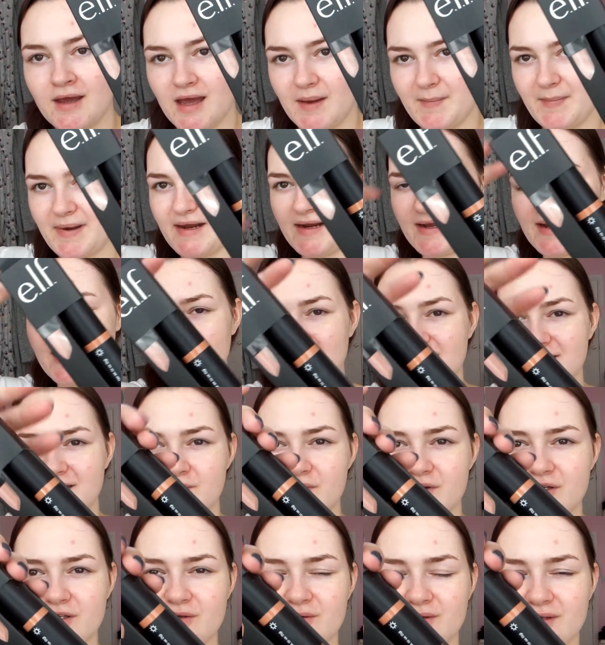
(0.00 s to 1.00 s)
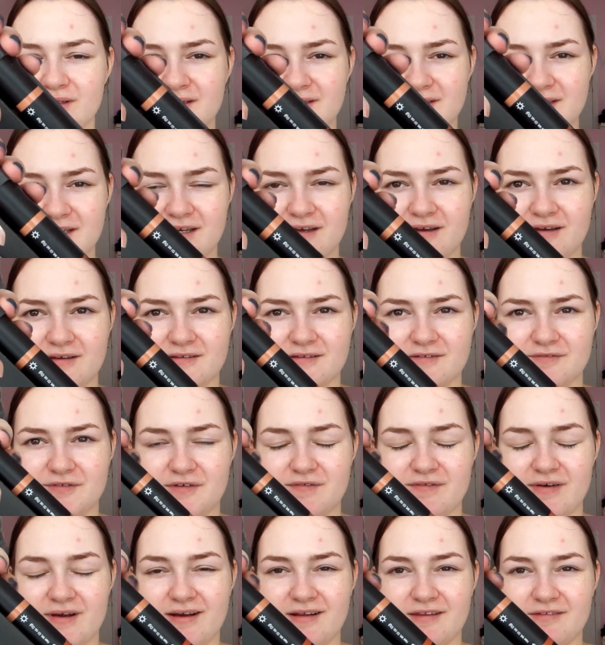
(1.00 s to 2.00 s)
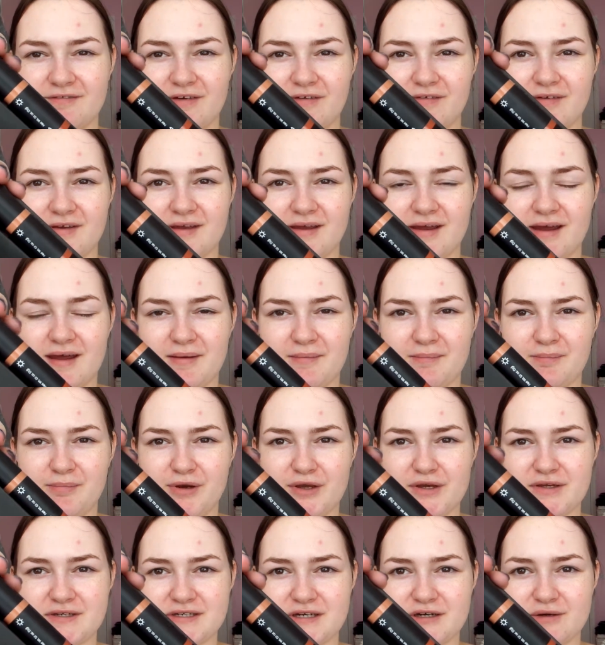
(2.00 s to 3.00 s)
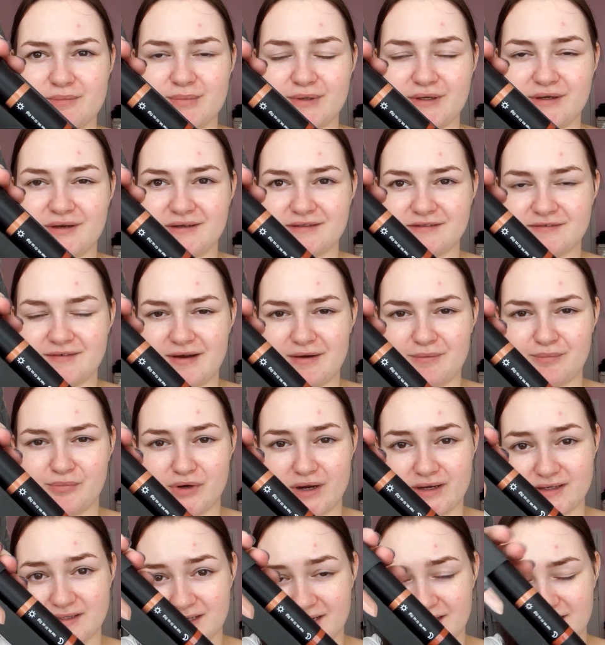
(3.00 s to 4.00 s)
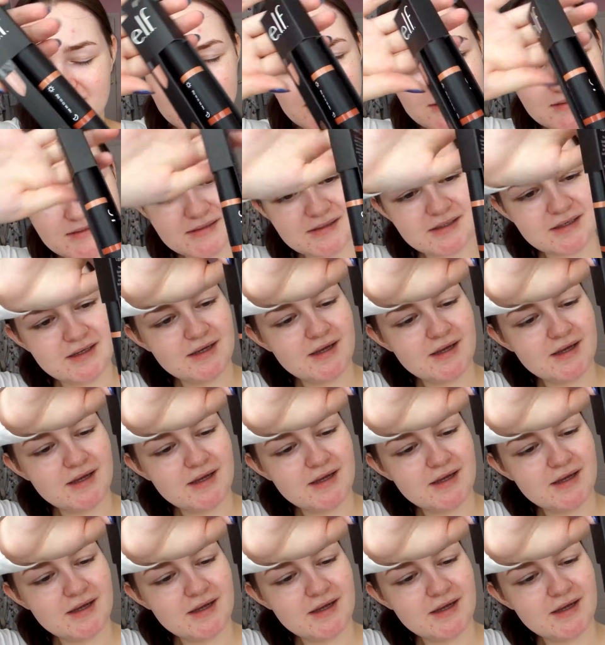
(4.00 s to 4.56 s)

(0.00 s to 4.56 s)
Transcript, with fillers: I can't see what you can see because the viewfinder is very um, blurred out because of how bright it is.